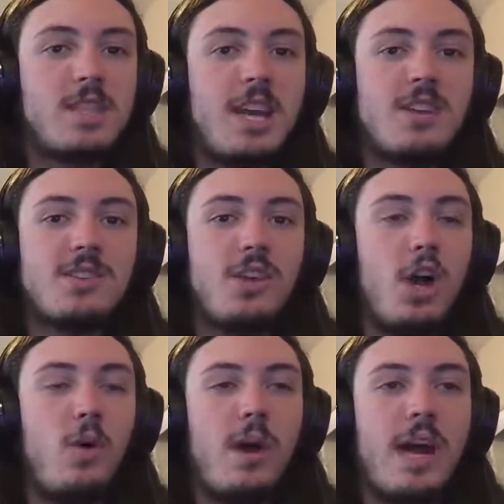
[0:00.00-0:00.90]
There's
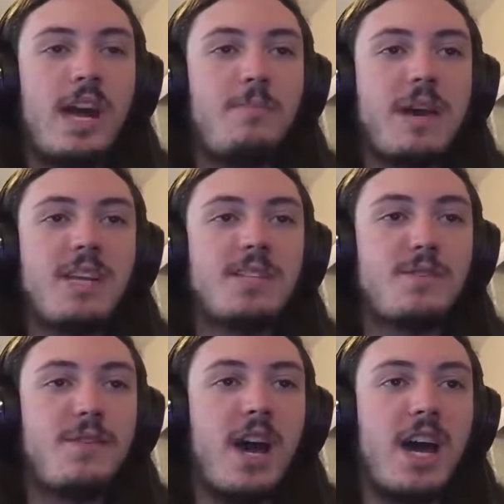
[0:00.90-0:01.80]
no way.
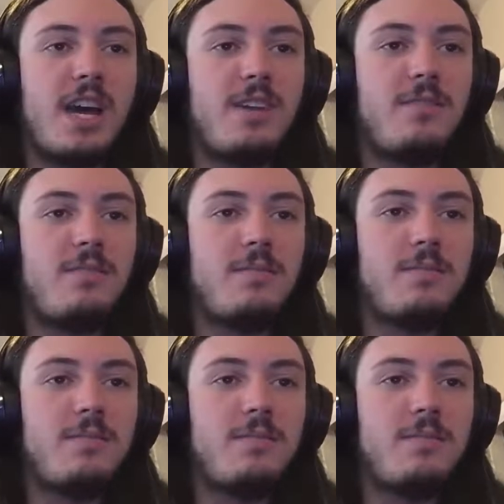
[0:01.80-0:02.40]
Ben's fine.